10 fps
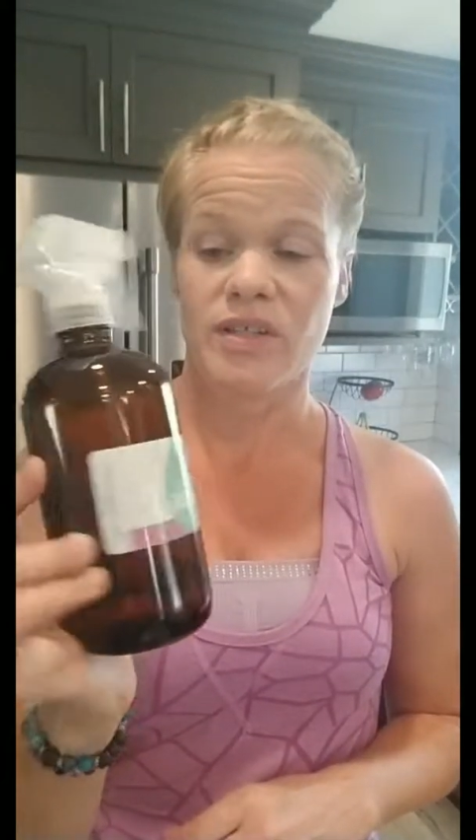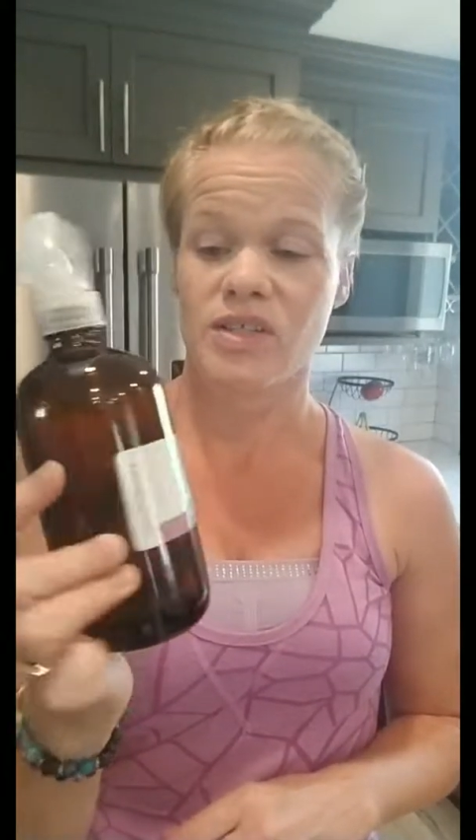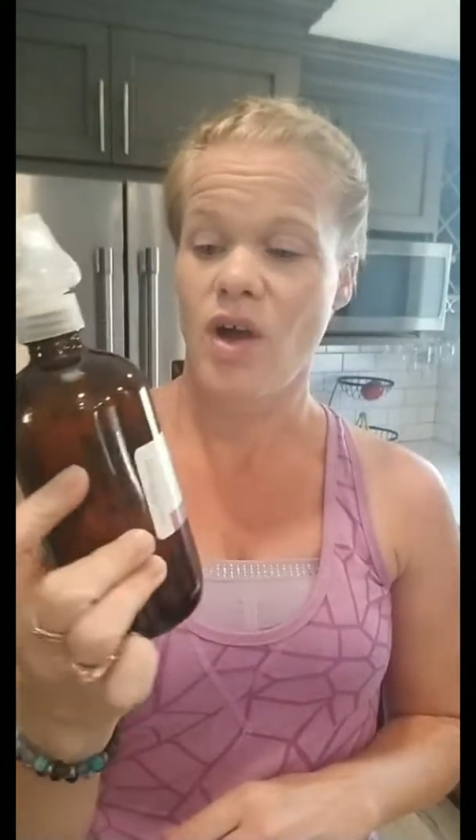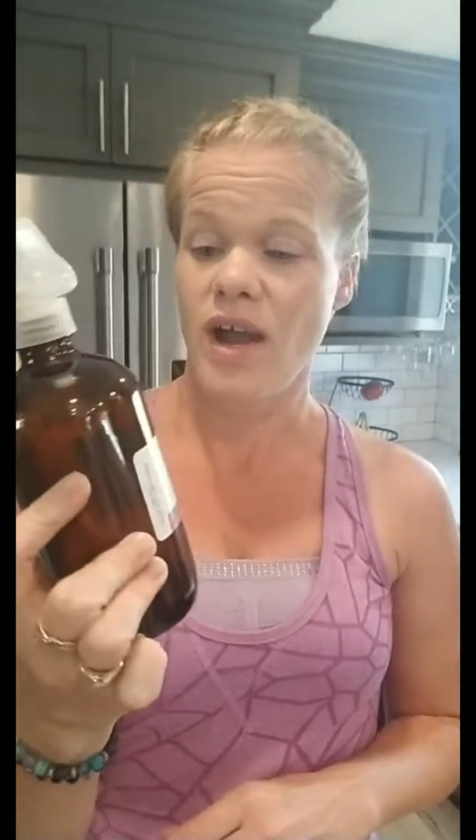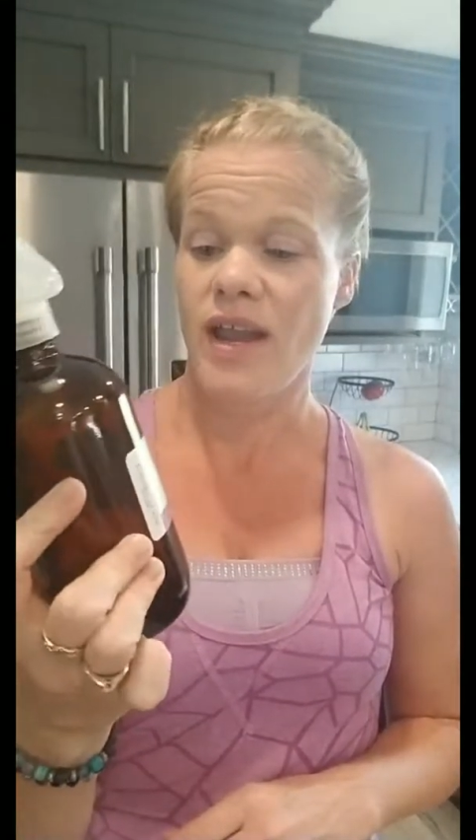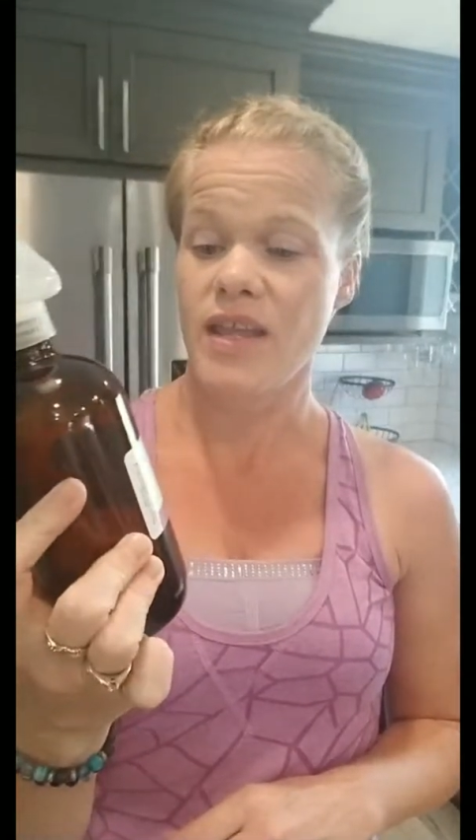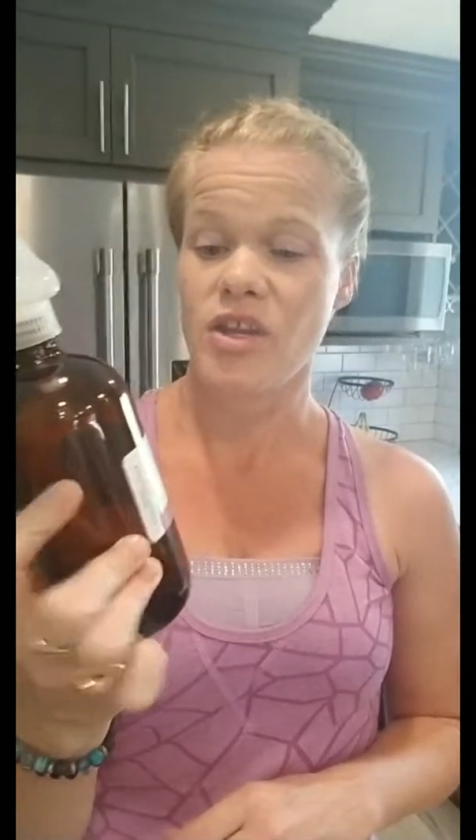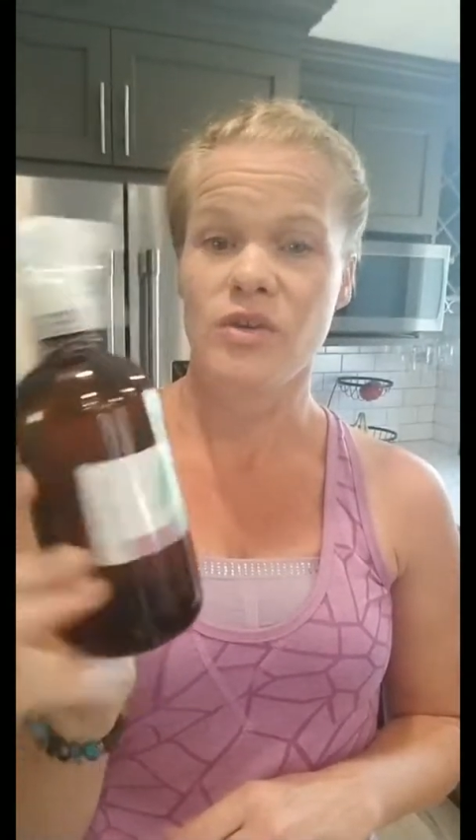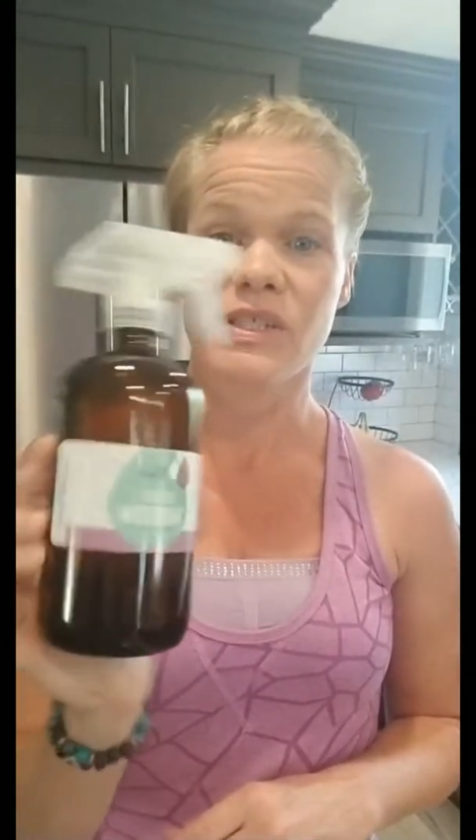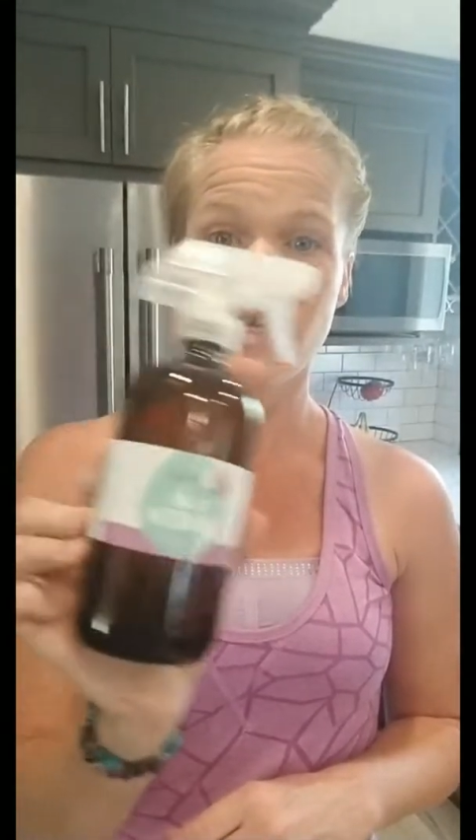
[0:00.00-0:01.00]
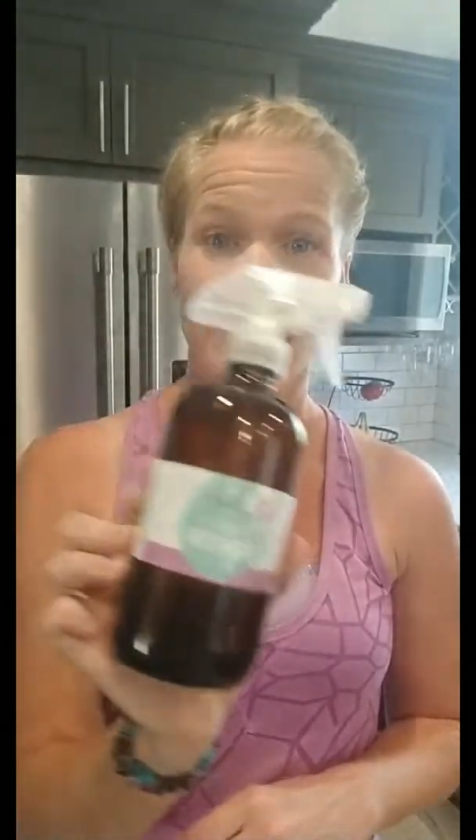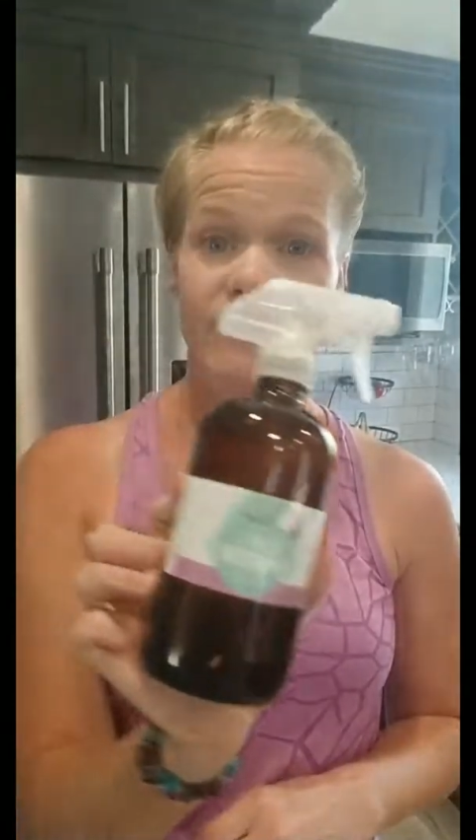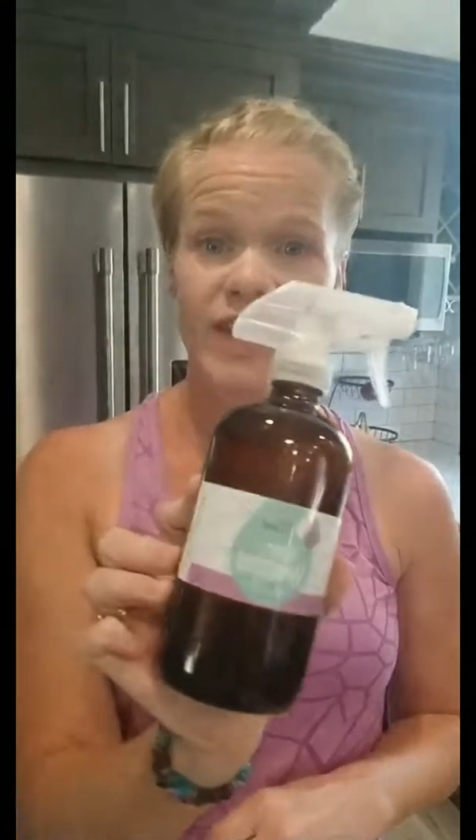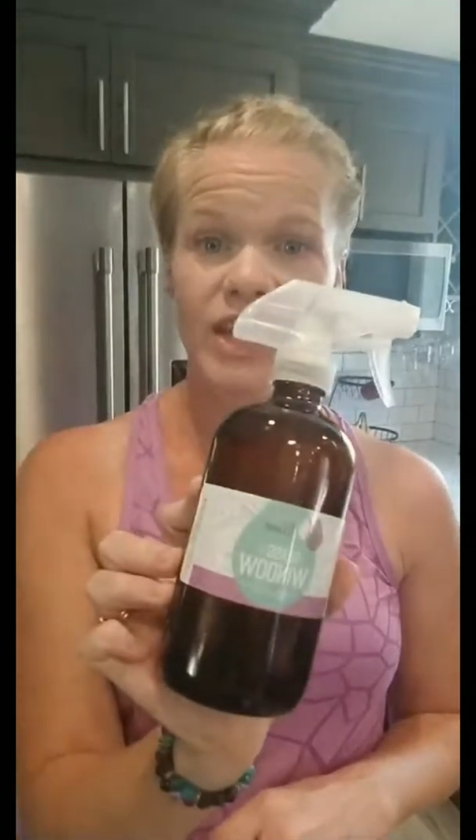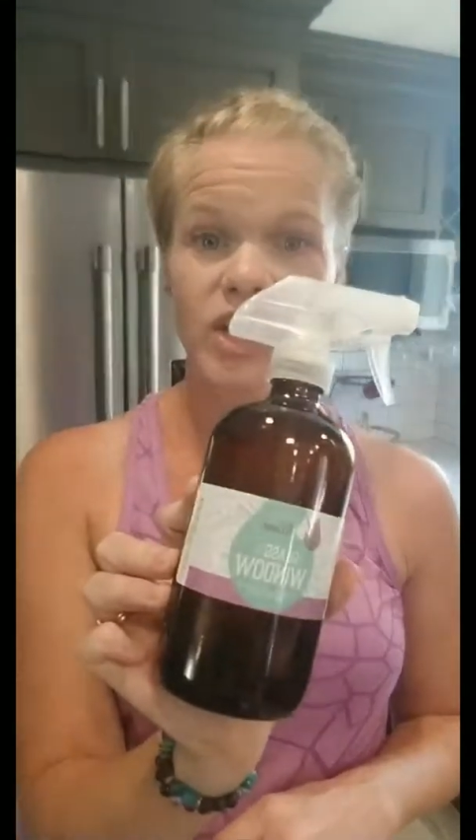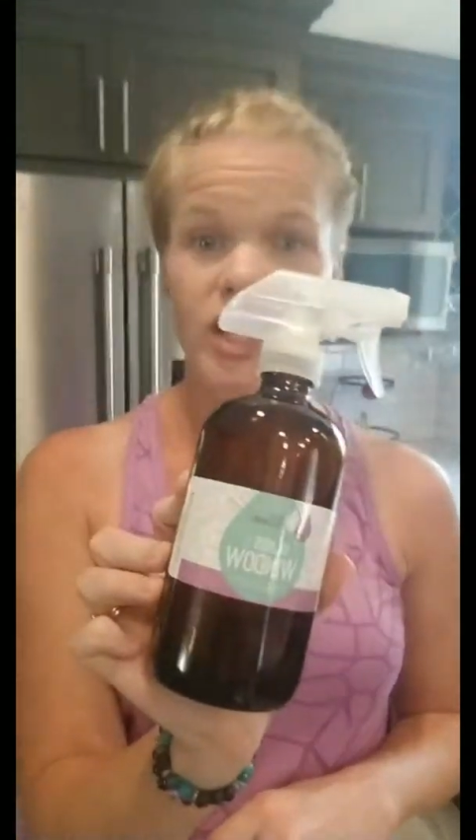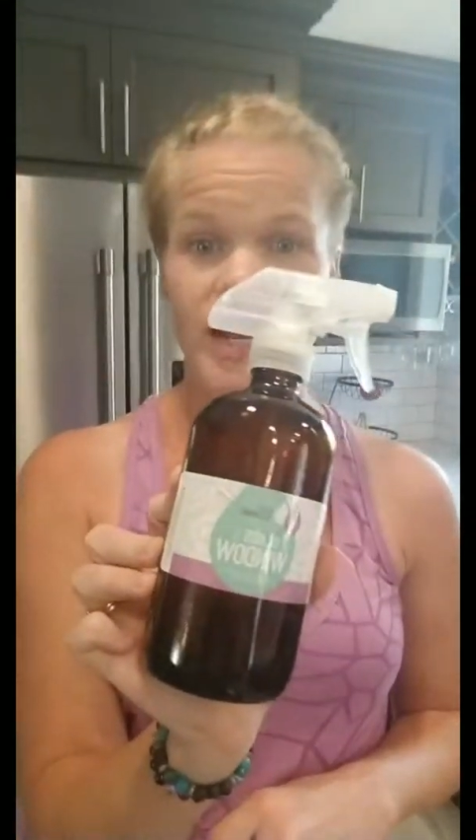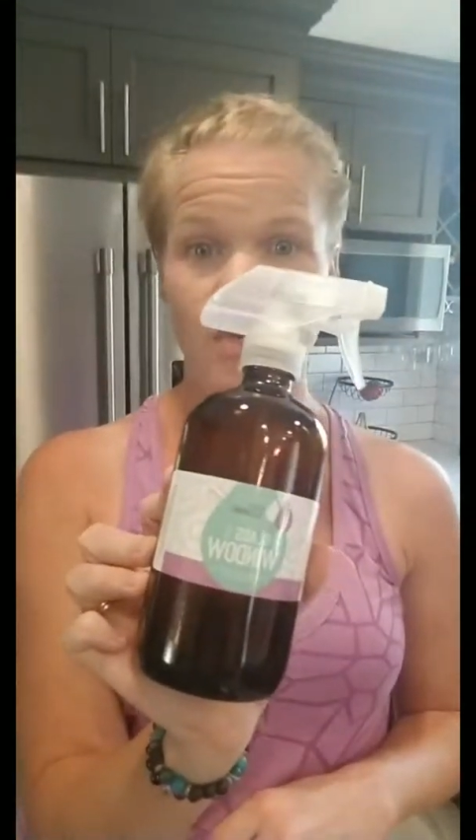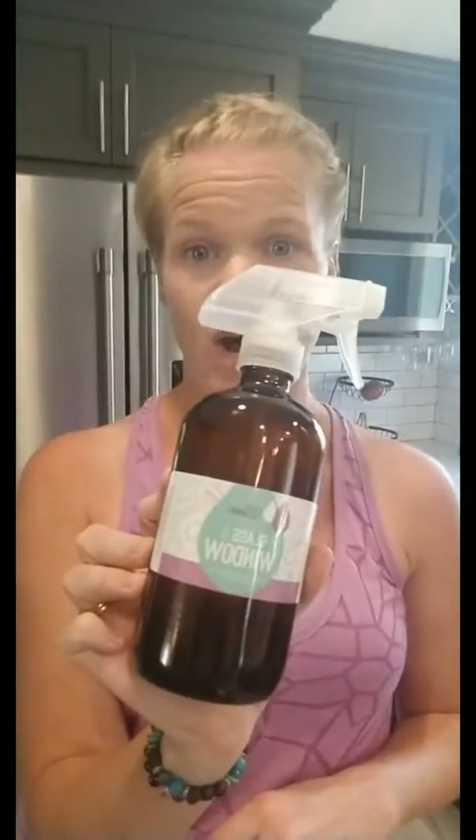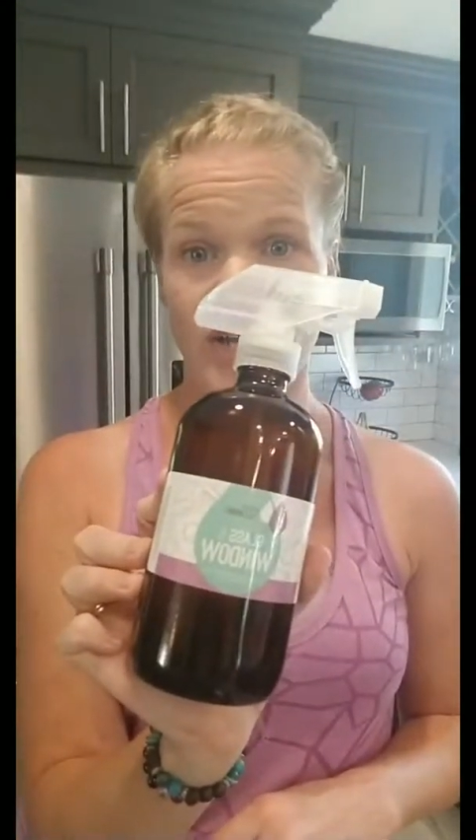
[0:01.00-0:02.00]
So I use vinegar
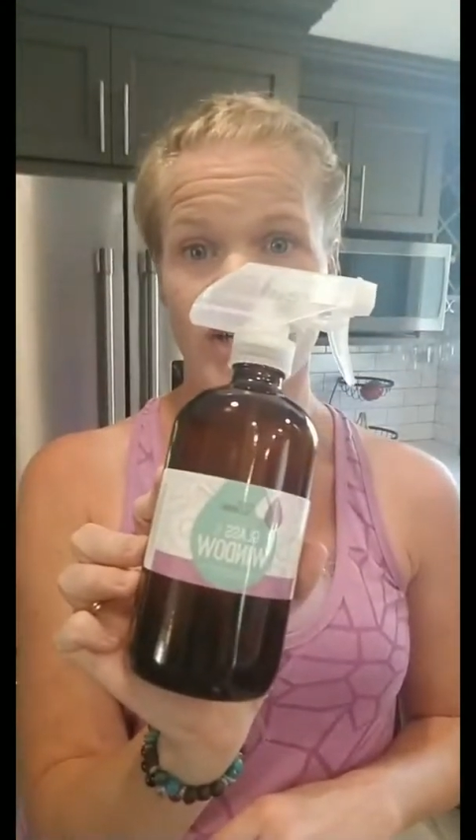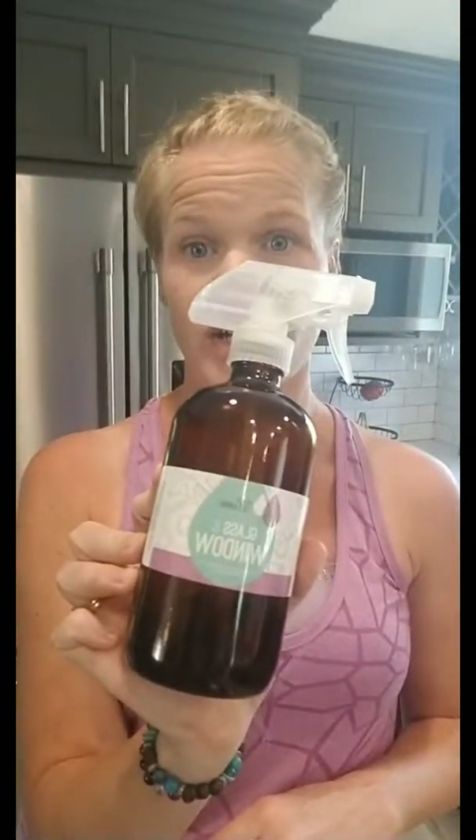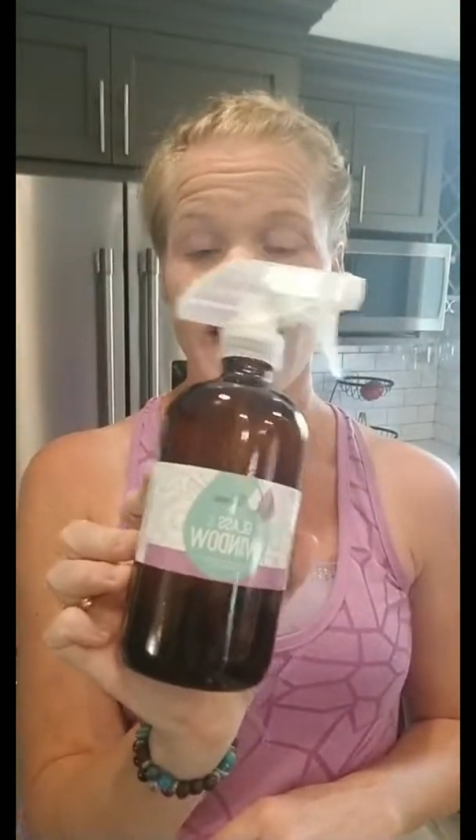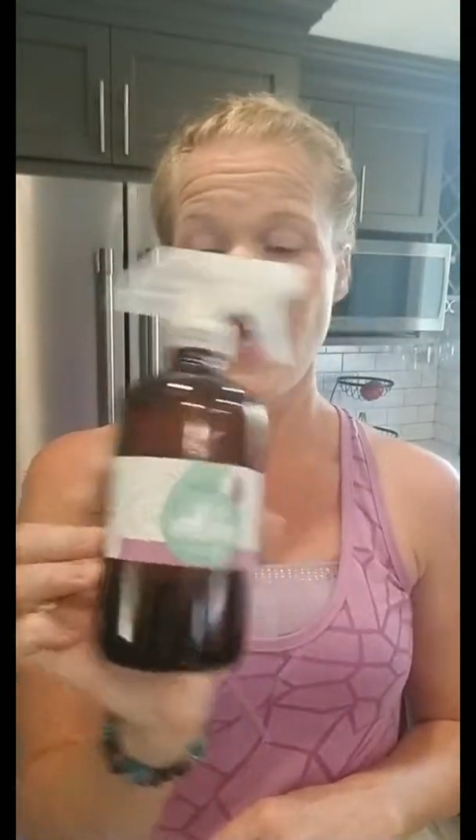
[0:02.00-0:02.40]
and water